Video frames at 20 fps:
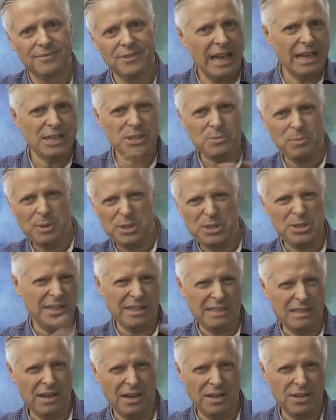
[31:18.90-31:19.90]
Exhibitions
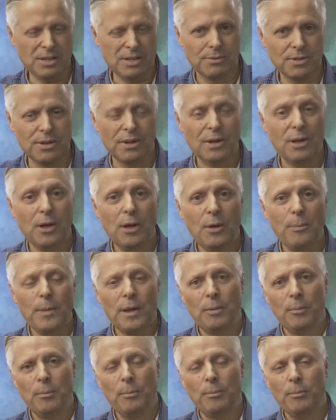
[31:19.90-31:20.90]
and so on and so on.
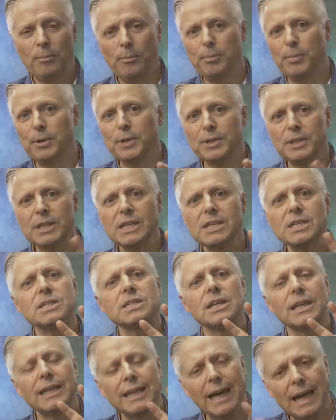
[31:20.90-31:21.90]
But this is
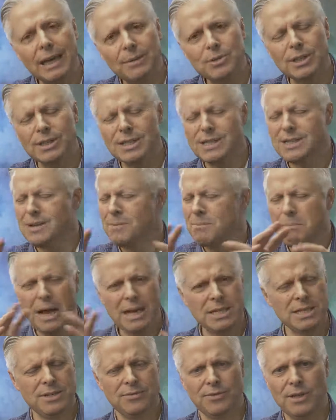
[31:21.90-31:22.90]
a game changer. This is a
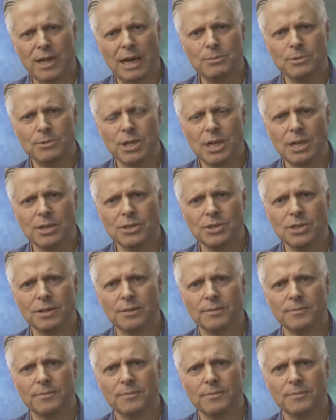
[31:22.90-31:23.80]
massive game changer.